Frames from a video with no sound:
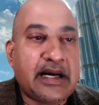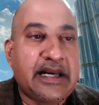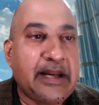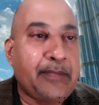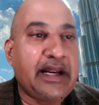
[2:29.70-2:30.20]

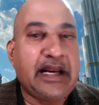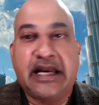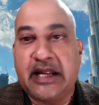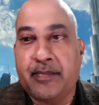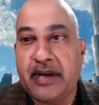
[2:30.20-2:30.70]

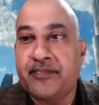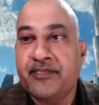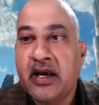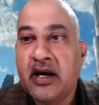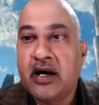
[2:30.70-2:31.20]
DPDP.
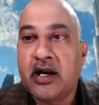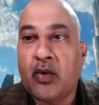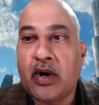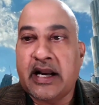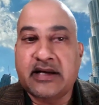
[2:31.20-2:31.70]

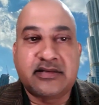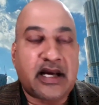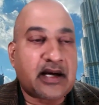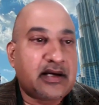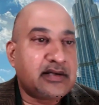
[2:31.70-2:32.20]
Now, what
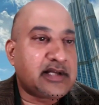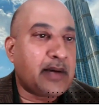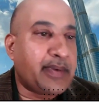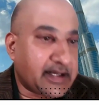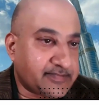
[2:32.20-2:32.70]
exactly is
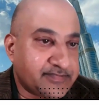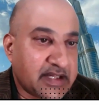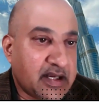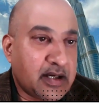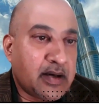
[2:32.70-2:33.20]
happening?
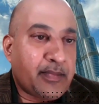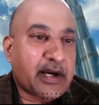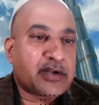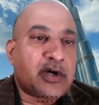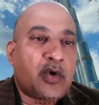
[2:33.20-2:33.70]

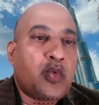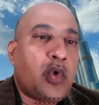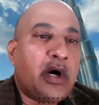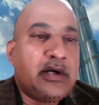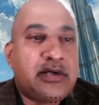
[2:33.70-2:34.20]
Microsoft
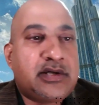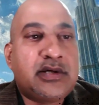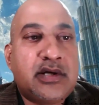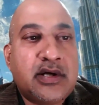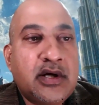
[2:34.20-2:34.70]

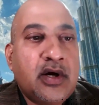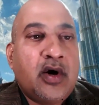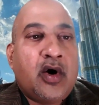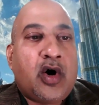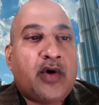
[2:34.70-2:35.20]
warns
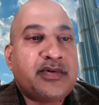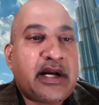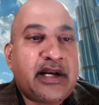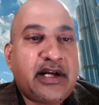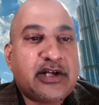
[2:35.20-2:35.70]
of
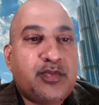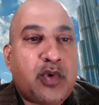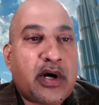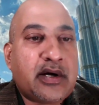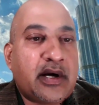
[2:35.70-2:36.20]
Chinese
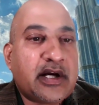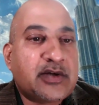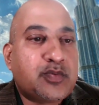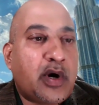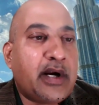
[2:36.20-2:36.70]
botnet
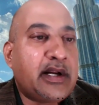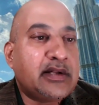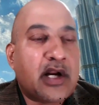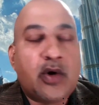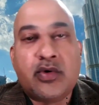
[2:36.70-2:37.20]

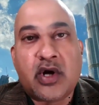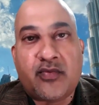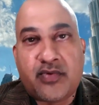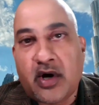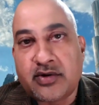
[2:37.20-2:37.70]
exploiting the
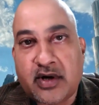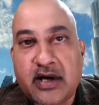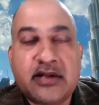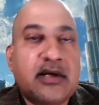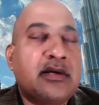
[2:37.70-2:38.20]
router flaws.
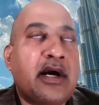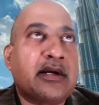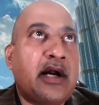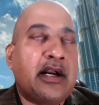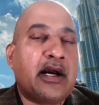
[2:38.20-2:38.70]
Okay, this
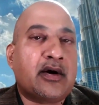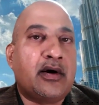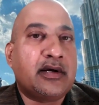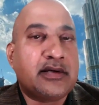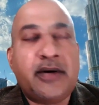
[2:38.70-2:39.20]
attack
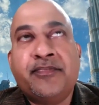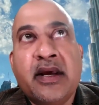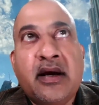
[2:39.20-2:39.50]
called as a